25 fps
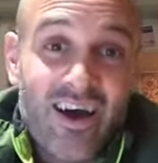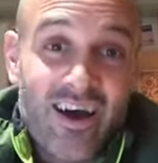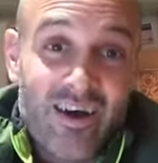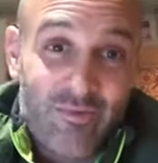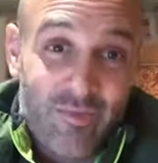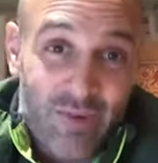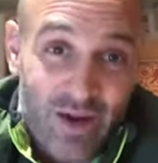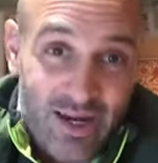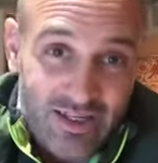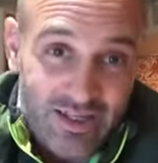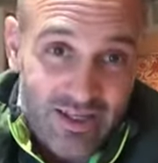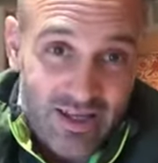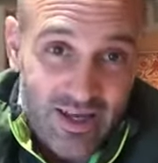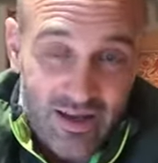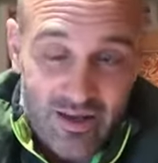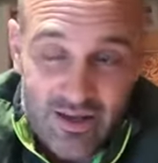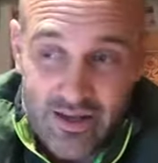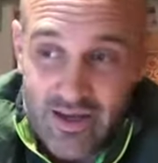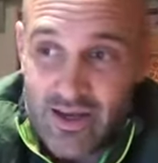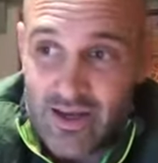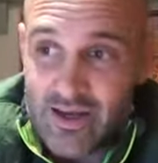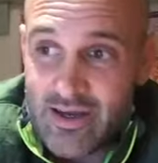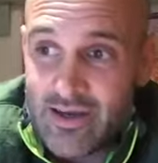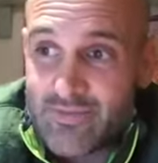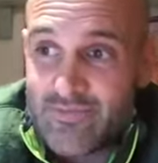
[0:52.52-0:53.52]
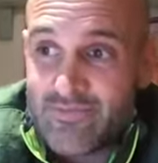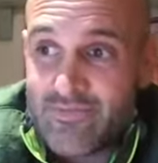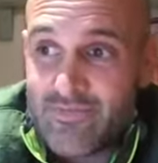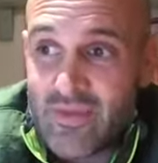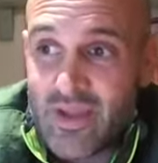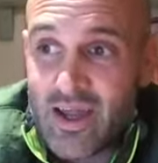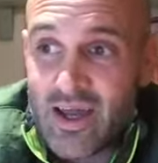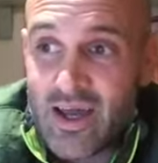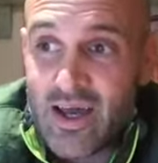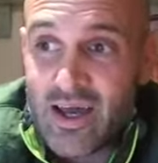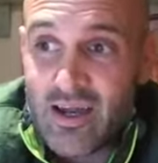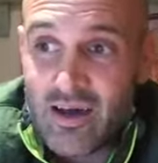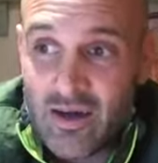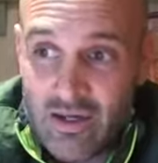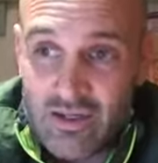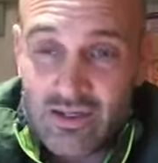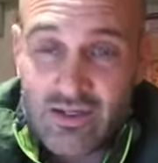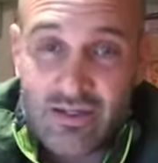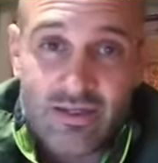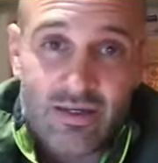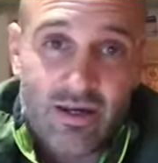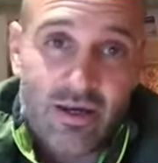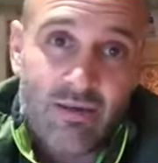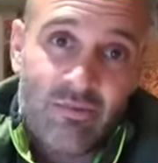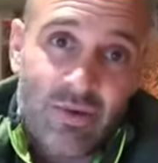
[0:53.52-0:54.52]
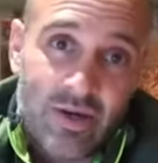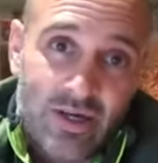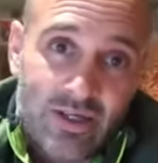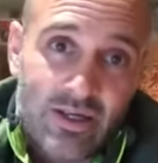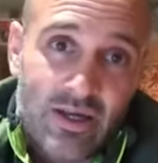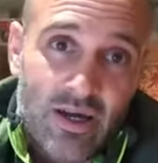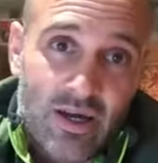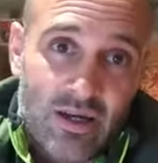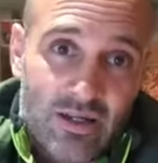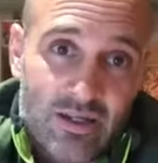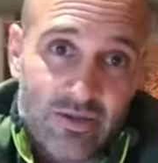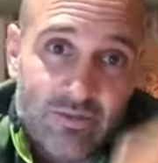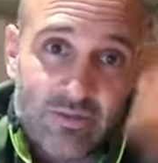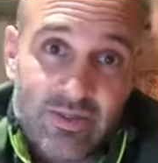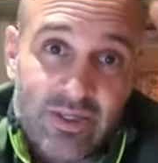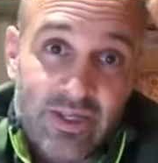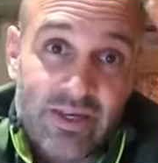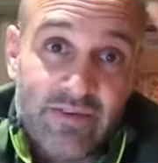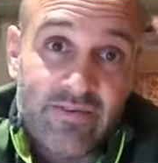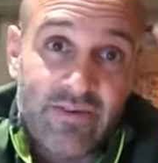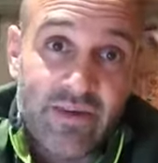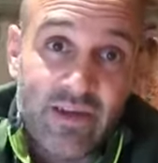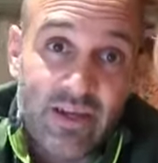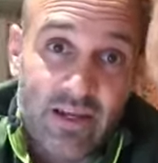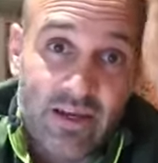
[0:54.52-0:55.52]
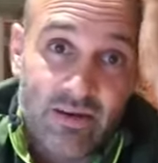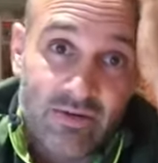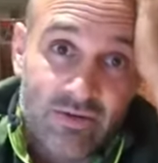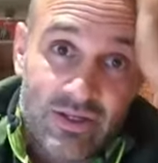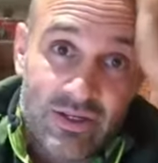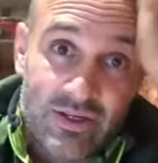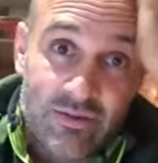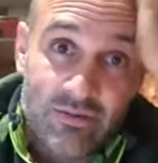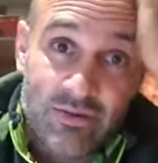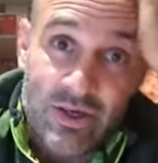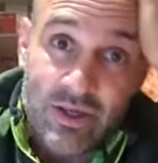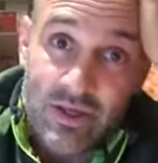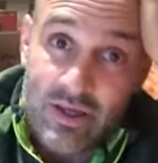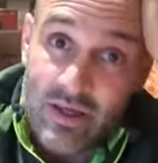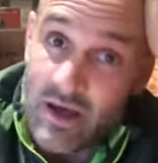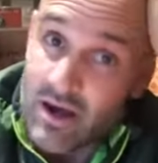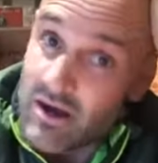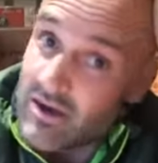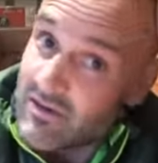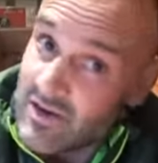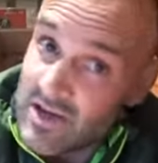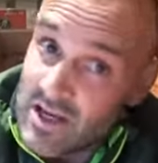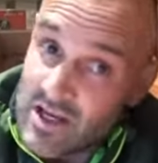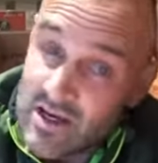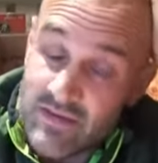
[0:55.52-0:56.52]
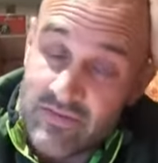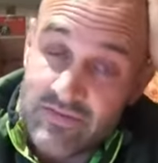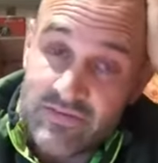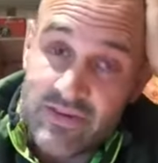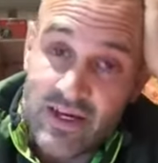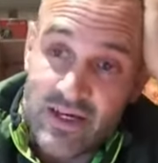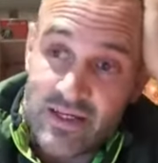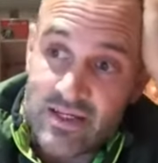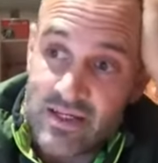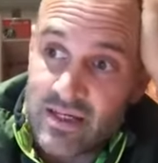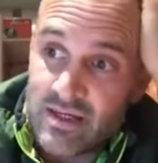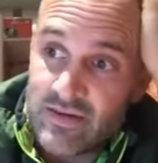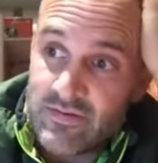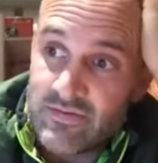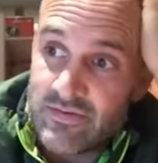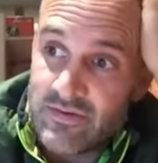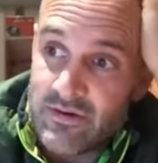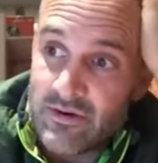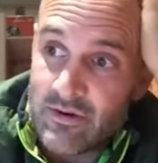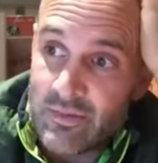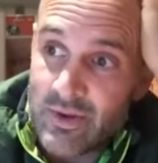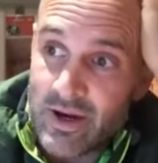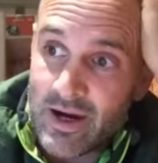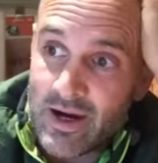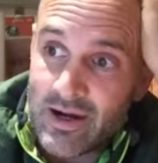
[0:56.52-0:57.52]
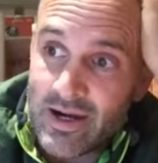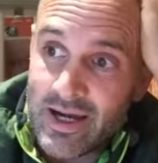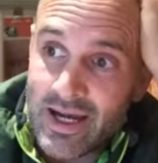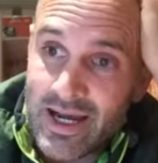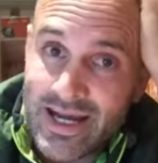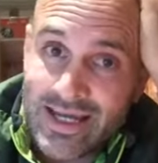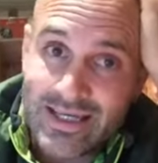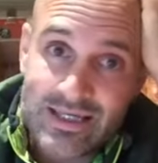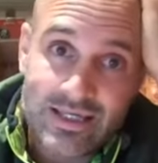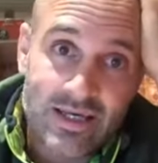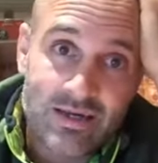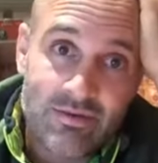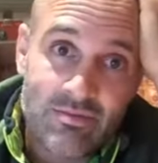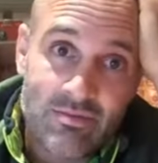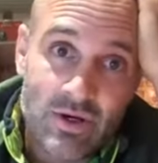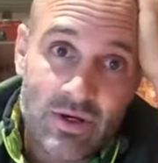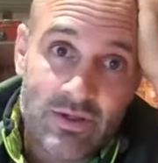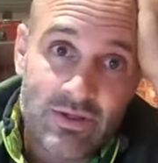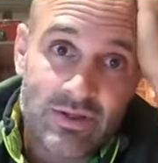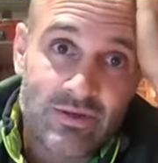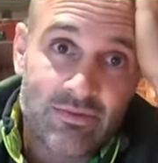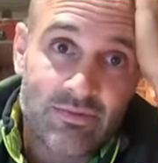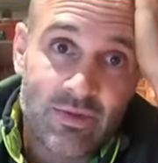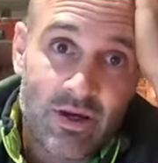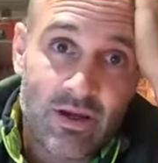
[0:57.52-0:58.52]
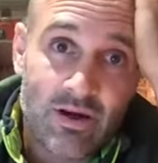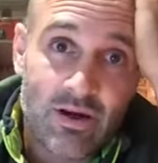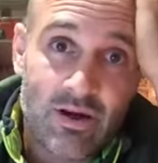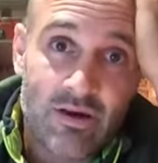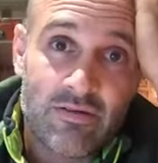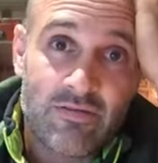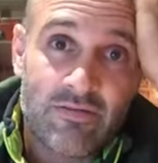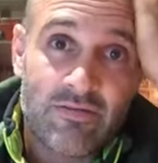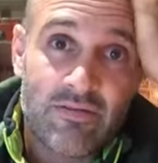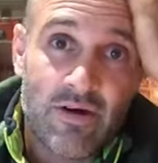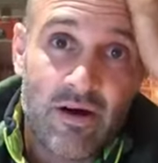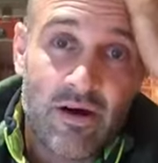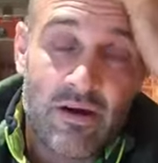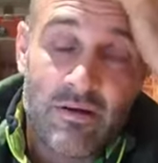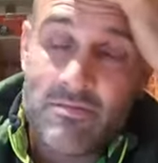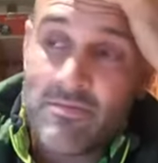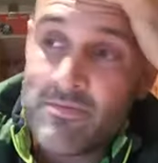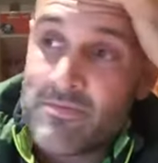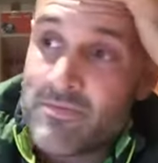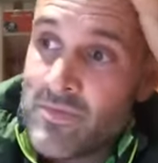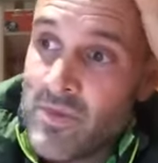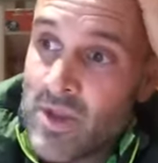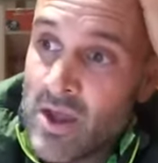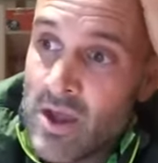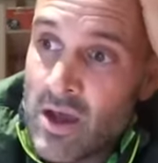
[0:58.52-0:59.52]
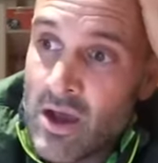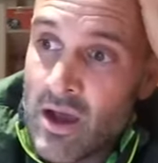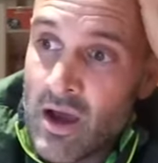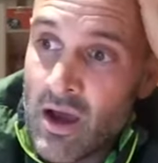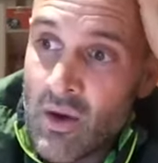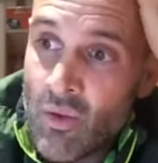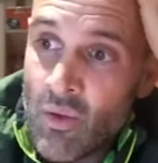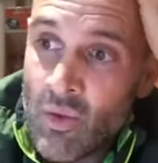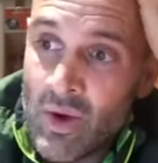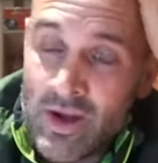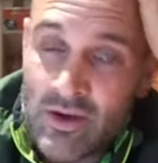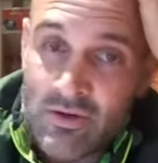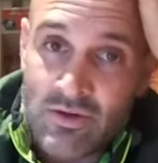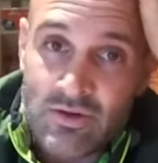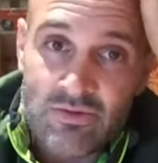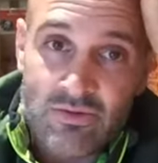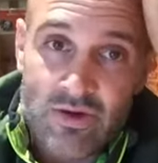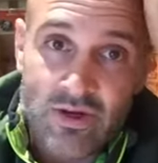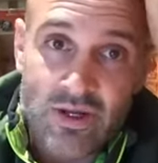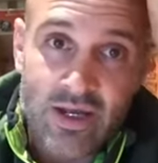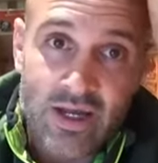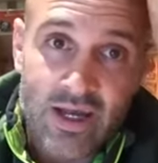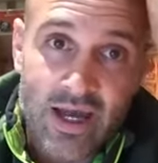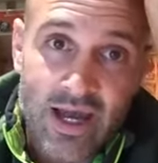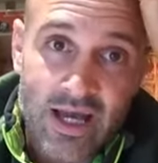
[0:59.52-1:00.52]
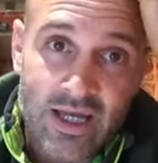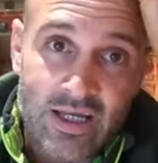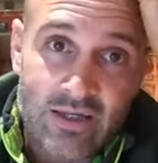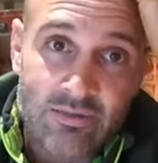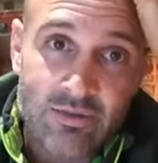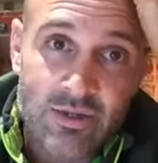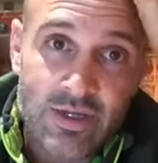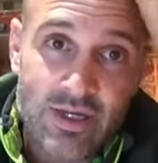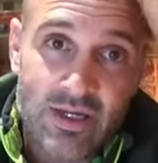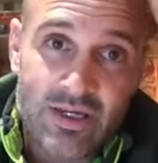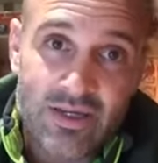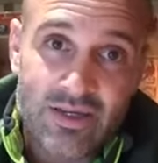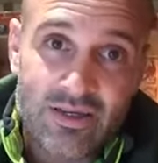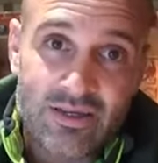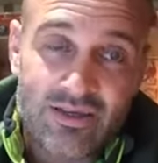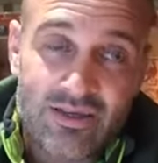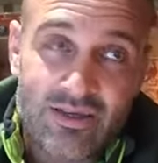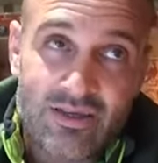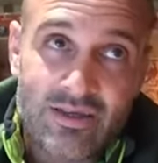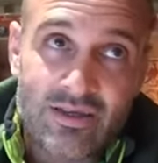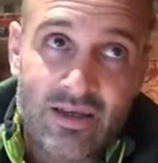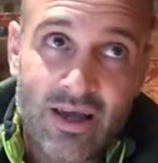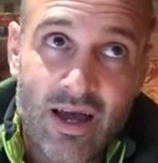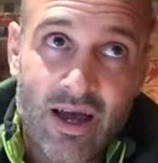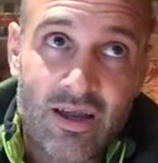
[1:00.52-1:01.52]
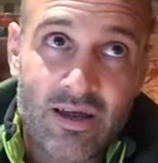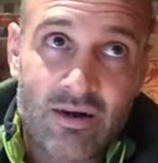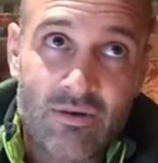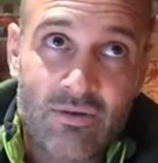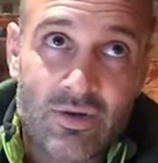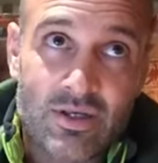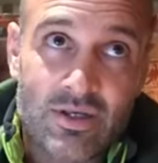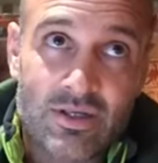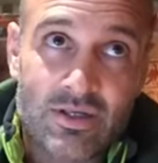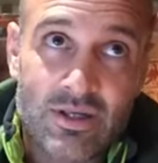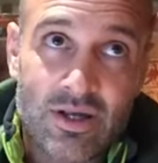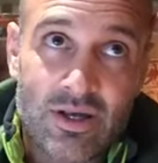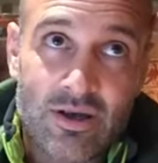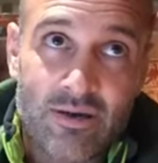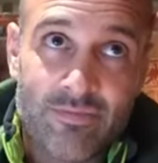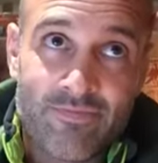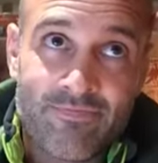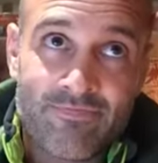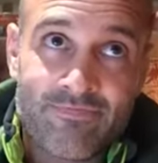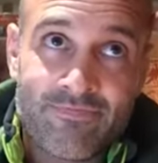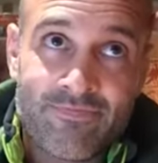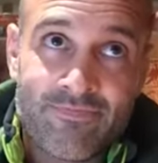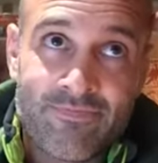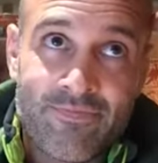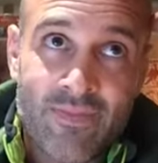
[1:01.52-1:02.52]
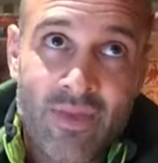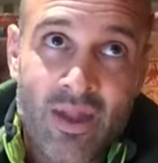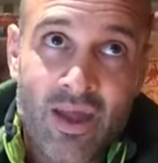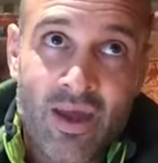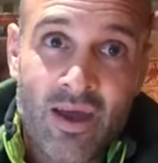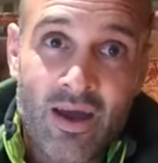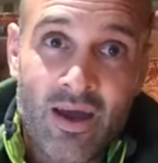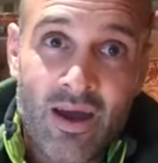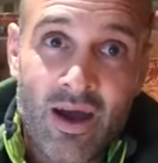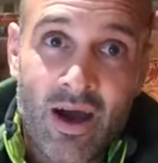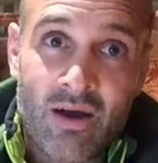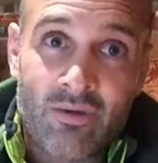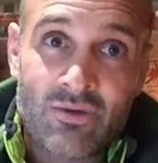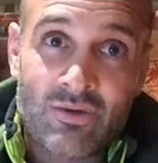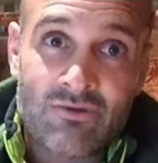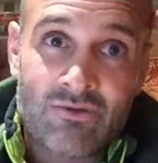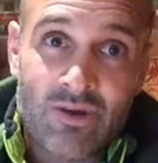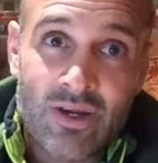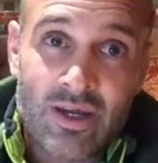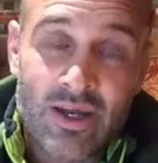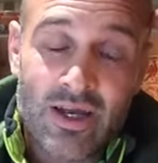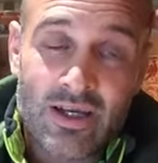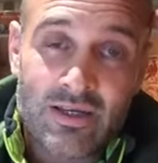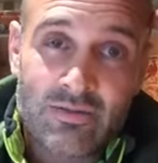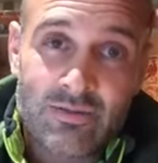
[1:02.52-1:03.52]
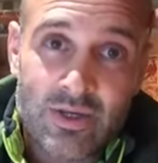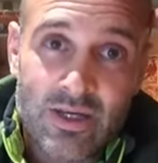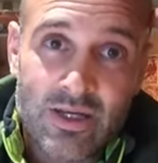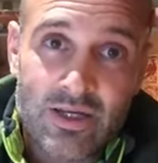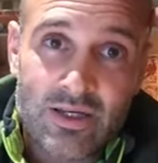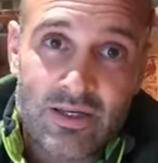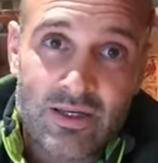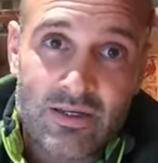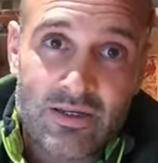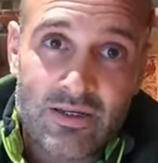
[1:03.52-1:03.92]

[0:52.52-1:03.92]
Patagonia, and Argentine Patagonia specifically, was somewhere that I've lived actually for about 18 months of my life. When I was running expeditions, and I was running expeditions